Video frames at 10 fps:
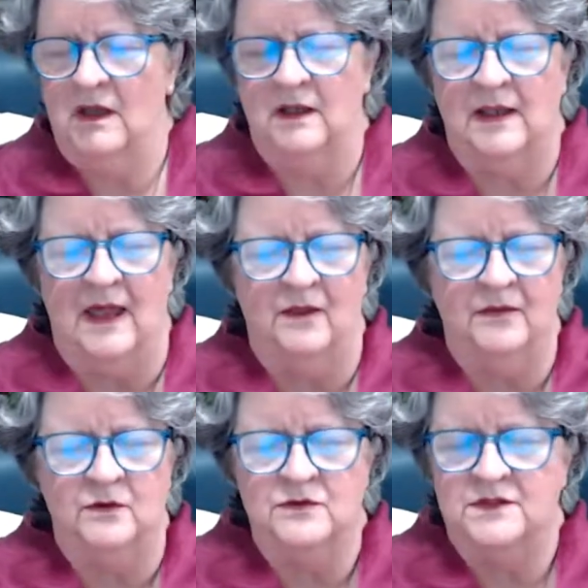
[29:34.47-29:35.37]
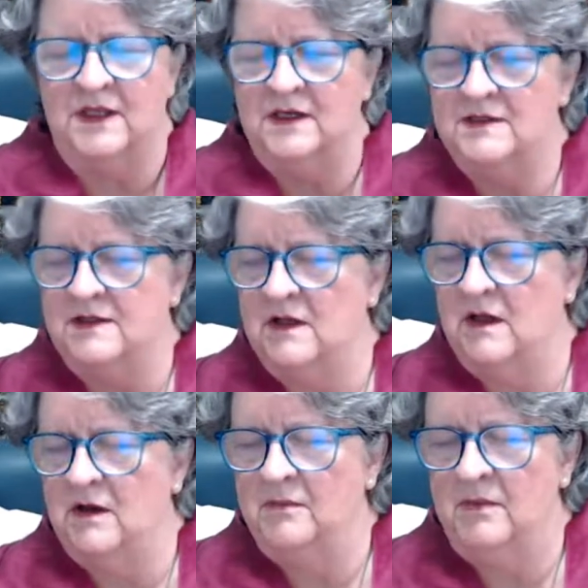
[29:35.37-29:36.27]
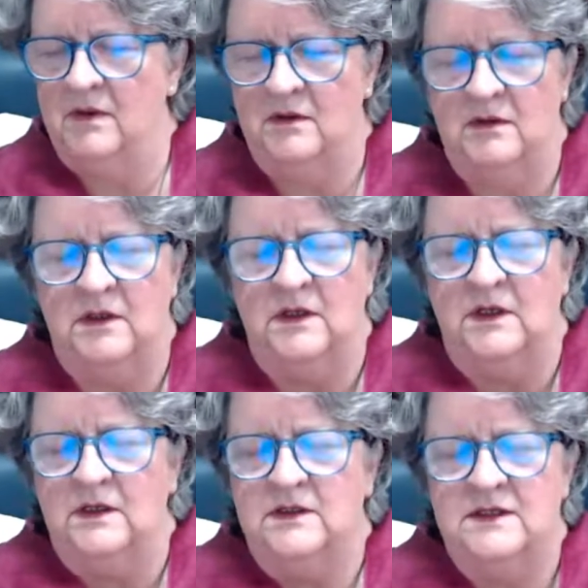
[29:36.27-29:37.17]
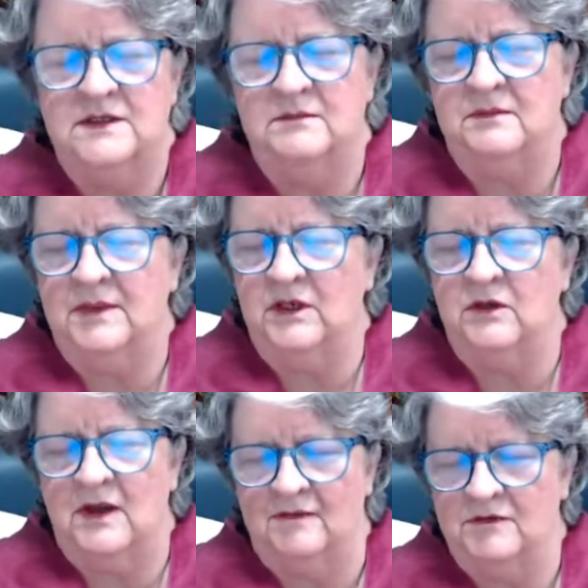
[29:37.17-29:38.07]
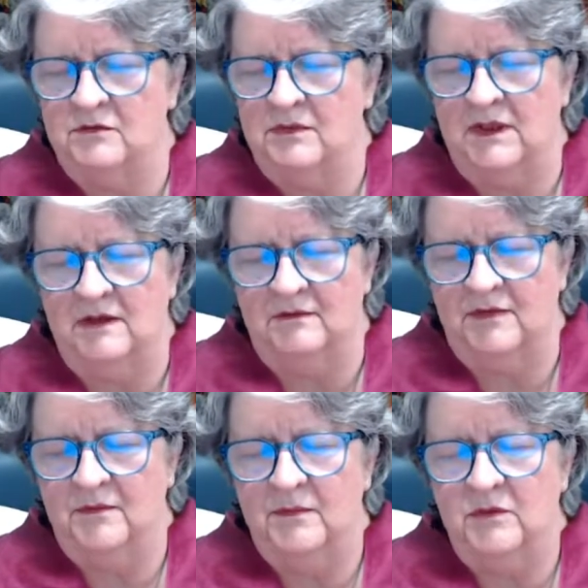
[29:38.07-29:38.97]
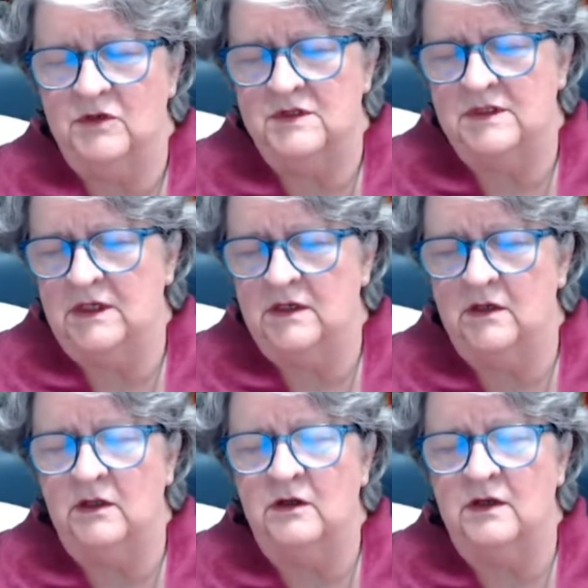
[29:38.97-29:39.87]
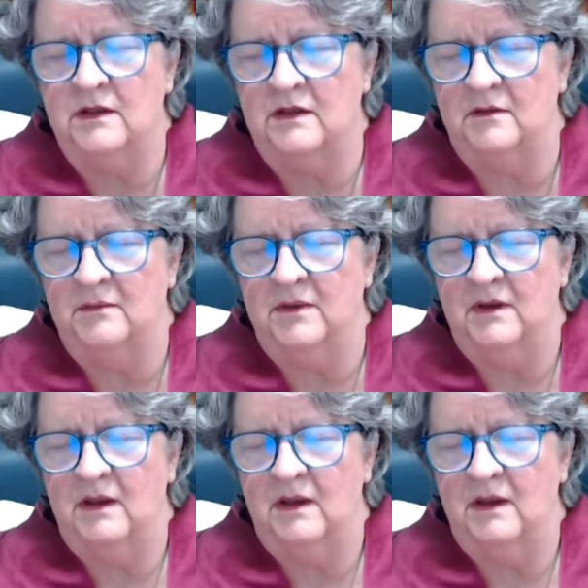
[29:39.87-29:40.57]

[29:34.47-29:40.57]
and allow those things to come, doesn't mean you have to relive them. You just need to look at them